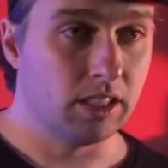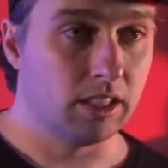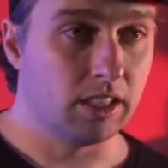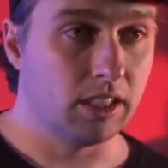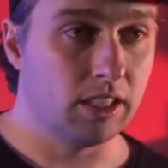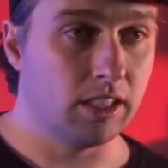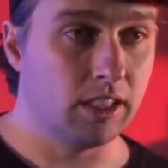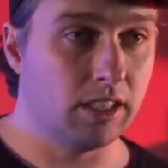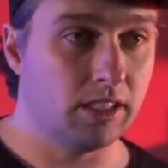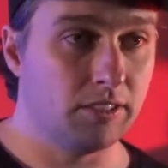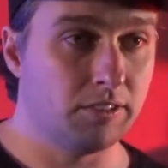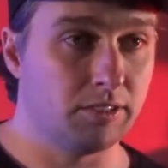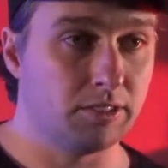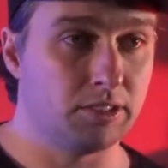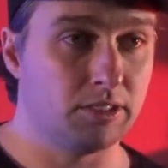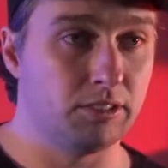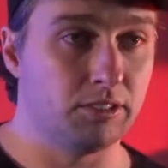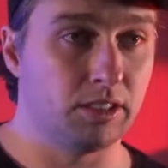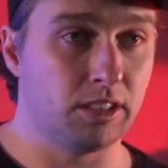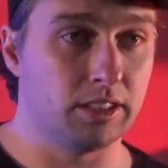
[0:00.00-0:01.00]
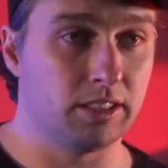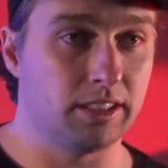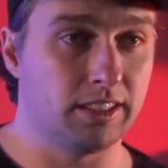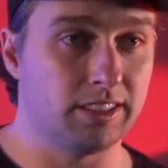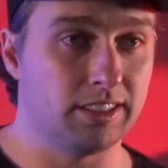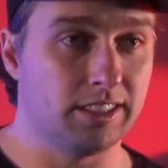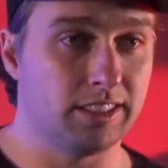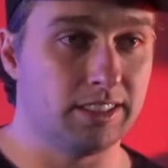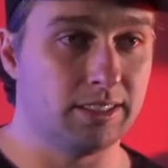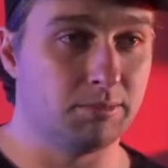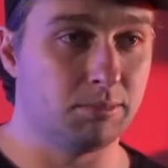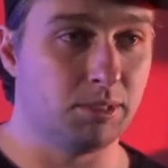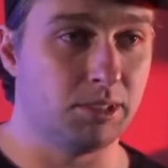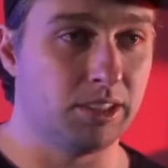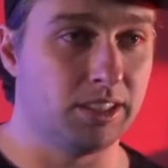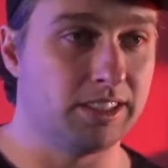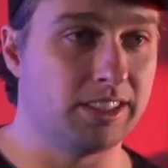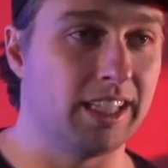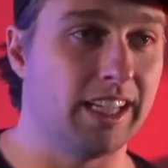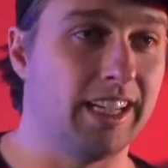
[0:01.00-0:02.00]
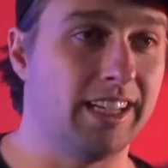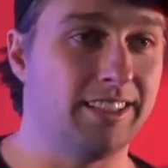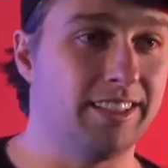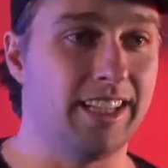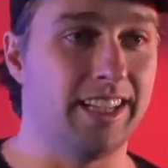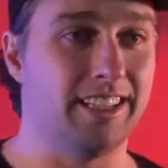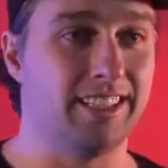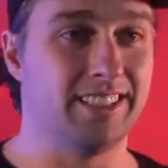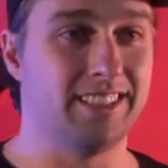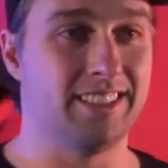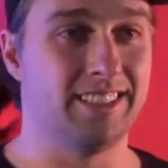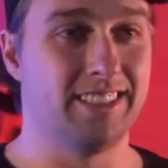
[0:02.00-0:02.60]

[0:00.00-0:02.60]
First hunting season, boys. Yeah.